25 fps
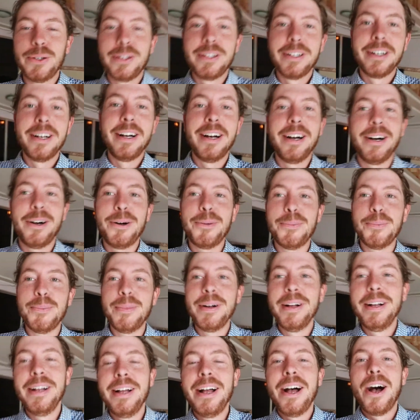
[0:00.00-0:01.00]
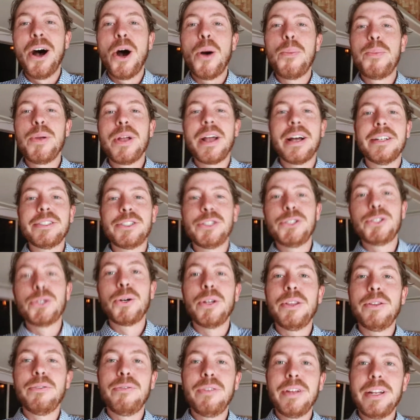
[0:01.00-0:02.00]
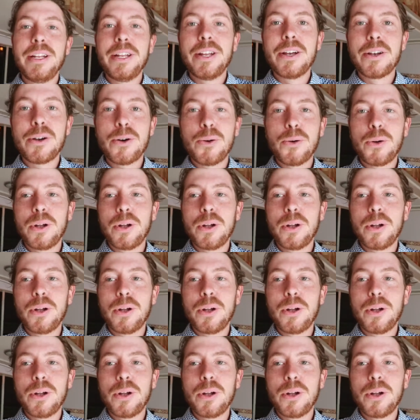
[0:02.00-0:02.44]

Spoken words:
Hope you guys enjoyed the video.